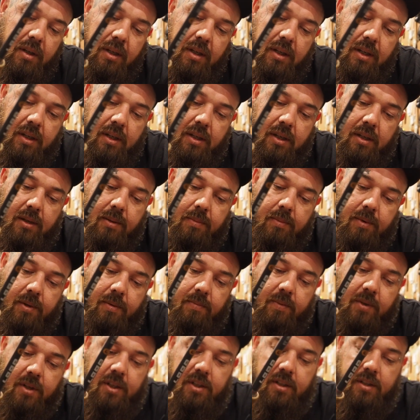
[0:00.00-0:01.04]
I'm
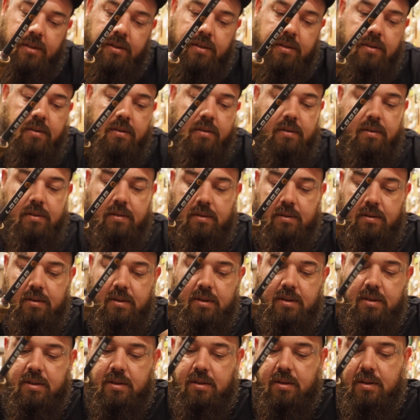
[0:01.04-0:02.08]
running
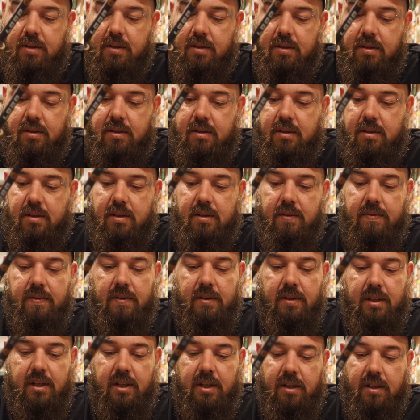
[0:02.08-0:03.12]

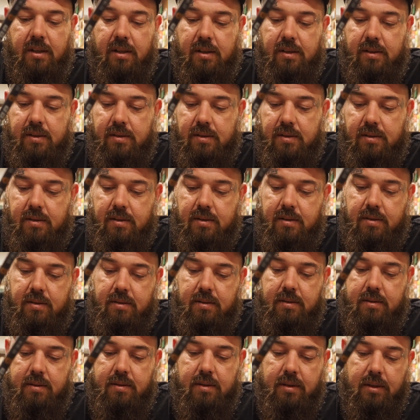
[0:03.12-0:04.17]
Scientific Anglers,
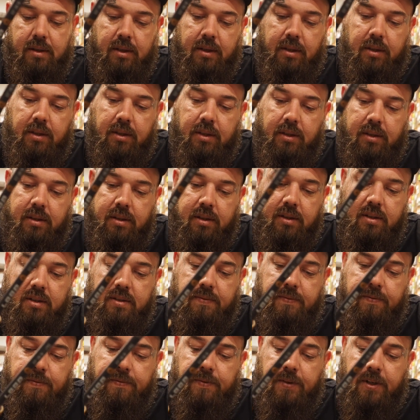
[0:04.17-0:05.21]
it's
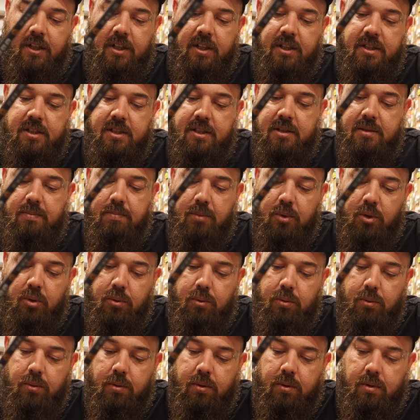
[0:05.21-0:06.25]
Infinity
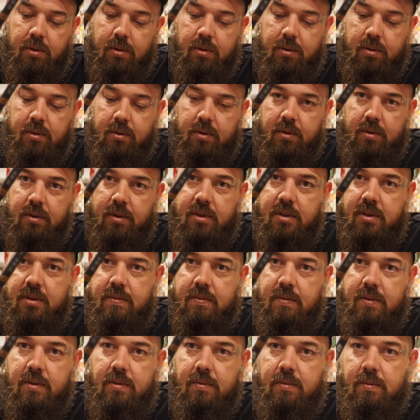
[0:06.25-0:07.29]
Smooth on this
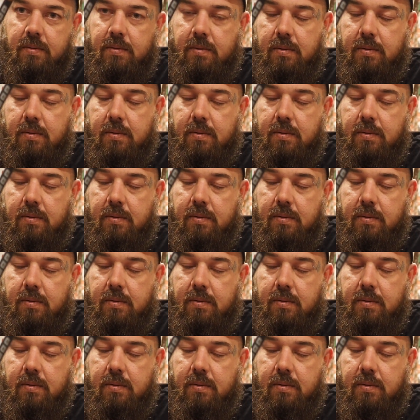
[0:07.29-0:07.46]
reel.